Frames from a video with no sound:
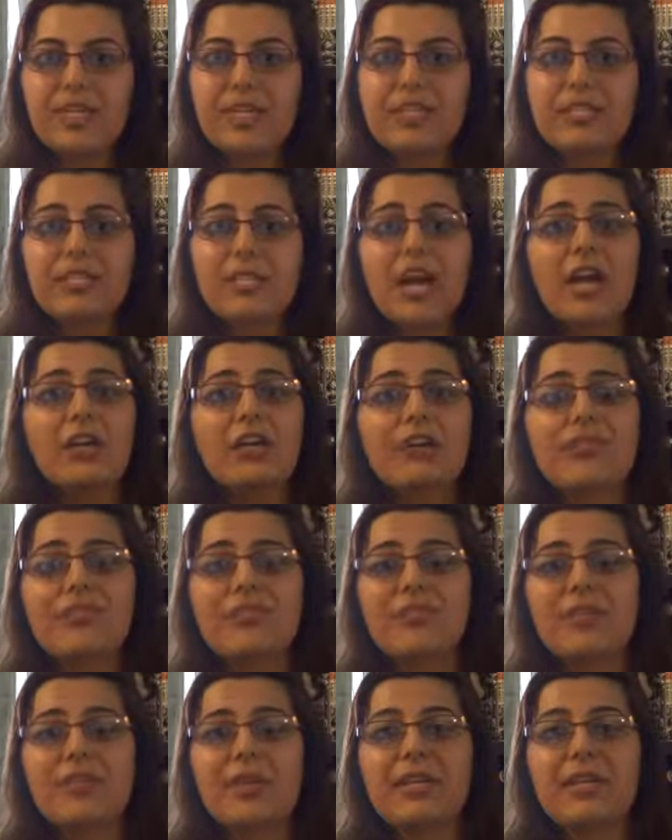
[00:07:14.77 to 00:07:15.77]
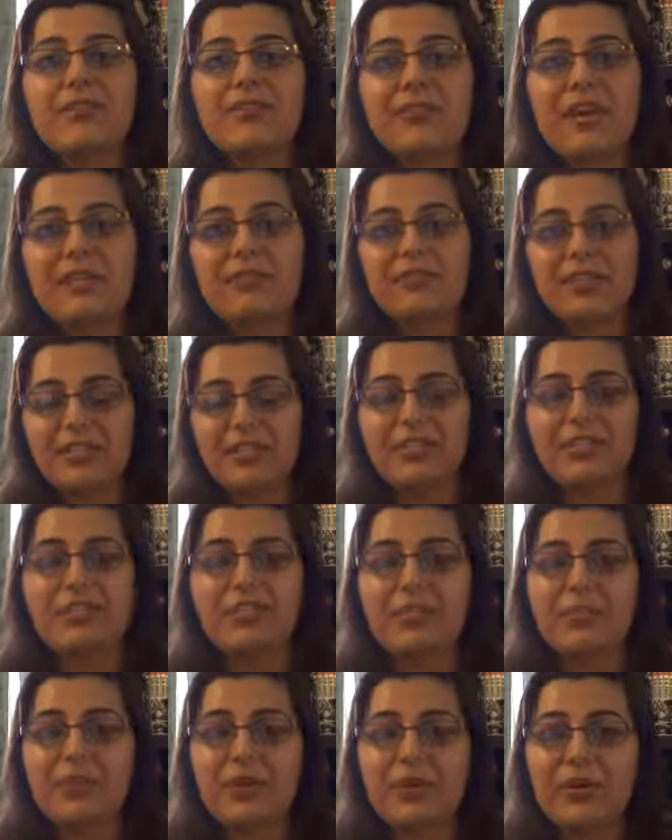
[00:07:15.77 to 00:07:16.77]
it's harder for me to find
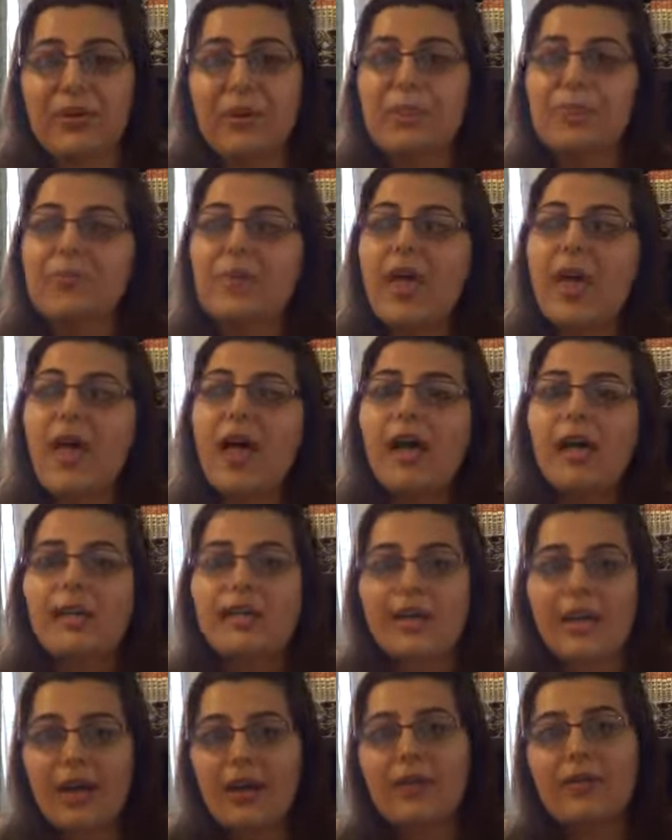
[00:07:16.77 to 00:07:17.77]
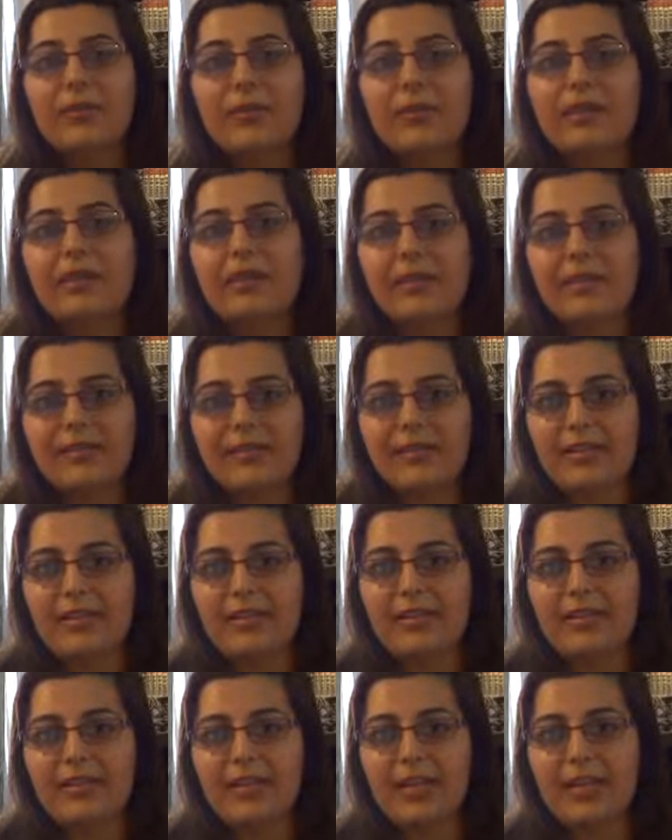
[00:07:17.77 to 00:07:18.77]
vintage kimono. Not only is
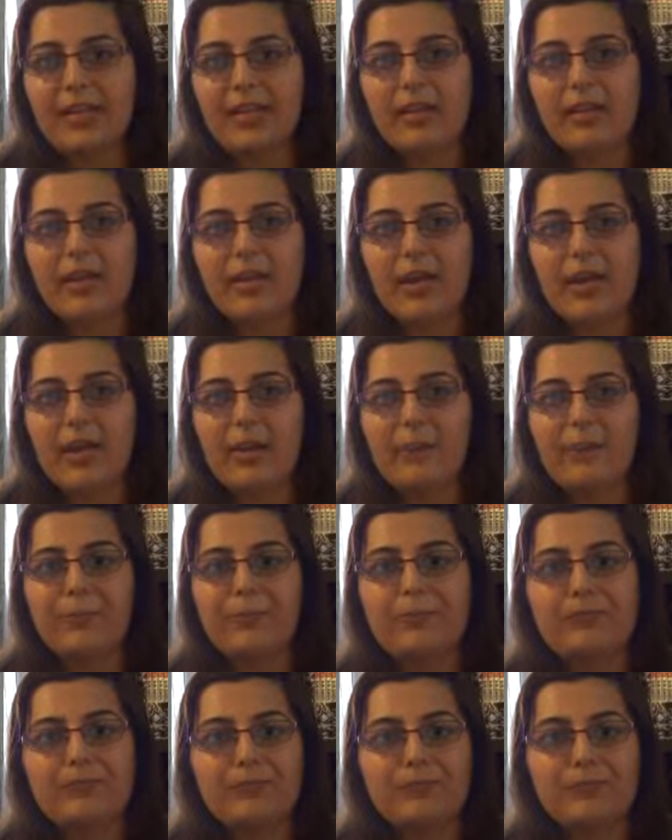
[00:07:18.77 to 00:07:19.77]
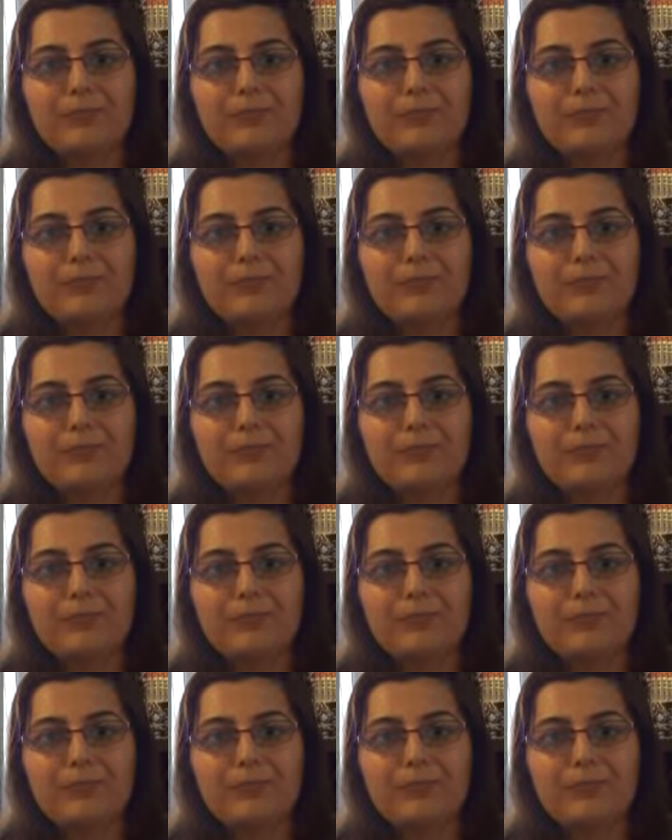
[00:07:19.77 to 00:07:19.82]
it that the